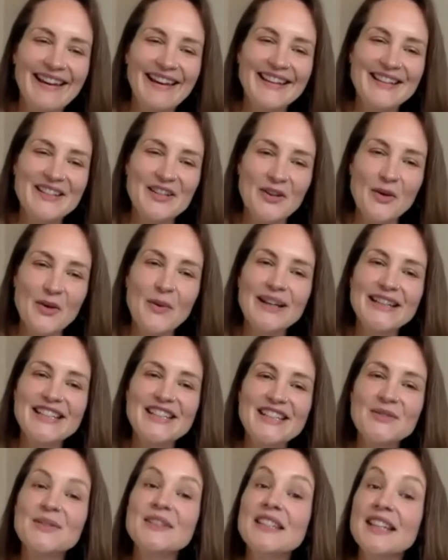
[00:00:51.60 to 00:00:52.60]
The other one is
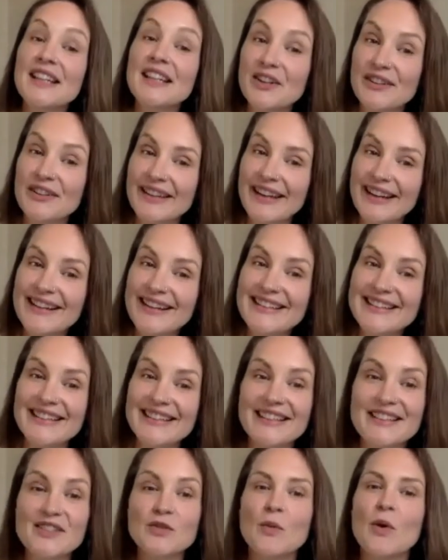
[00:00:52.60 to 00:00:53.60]
to stay
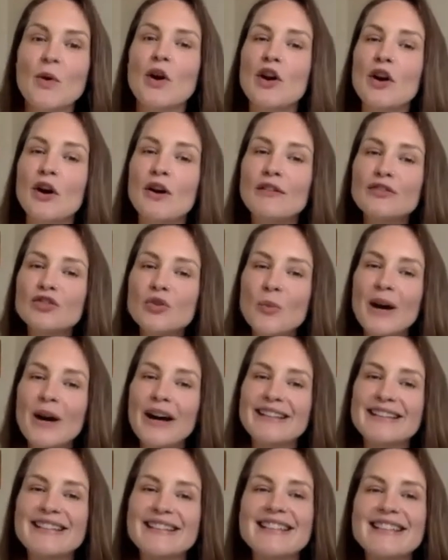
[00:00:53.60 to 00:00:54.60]
connected to our loved
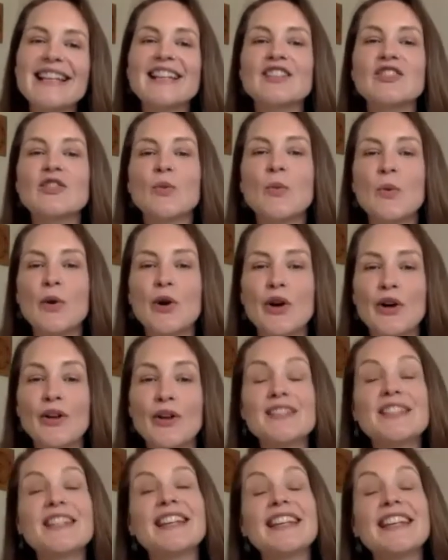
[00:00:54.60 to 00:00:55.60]
ones and the
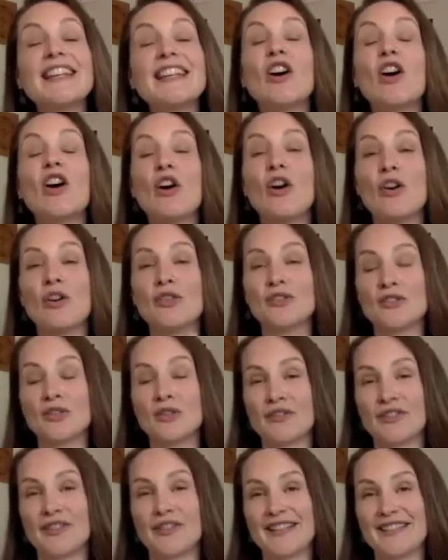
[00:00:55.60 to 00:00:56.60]
world in our
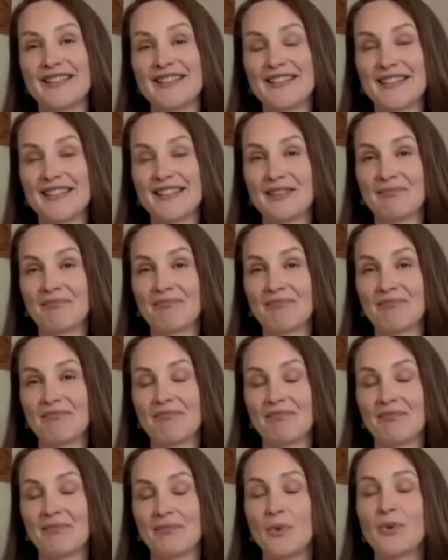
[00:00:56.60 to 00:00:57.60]
sovereignty.
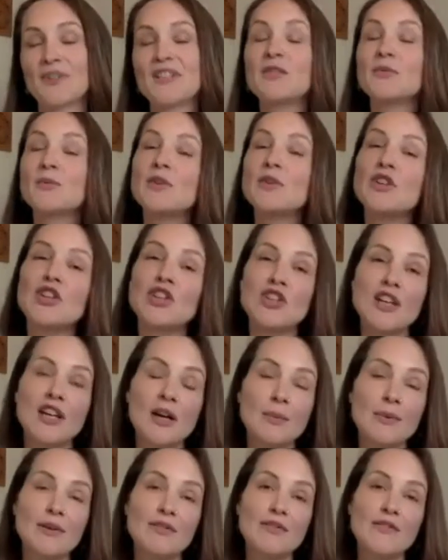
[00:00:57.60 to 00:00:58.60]
Because as we
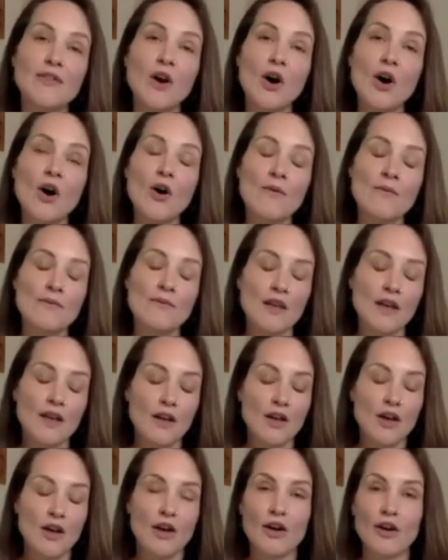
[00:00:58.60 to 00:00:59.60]
shared before,
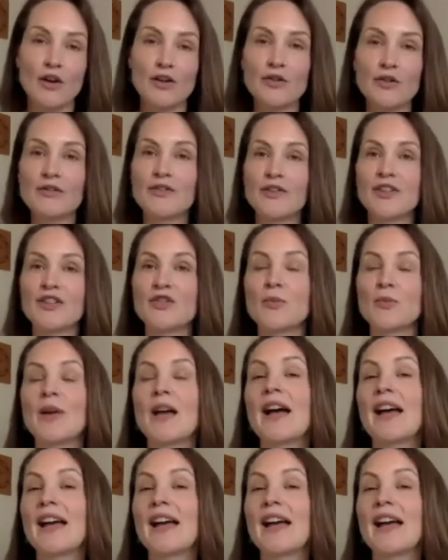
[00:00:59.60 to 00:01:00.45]
a lot of us, we are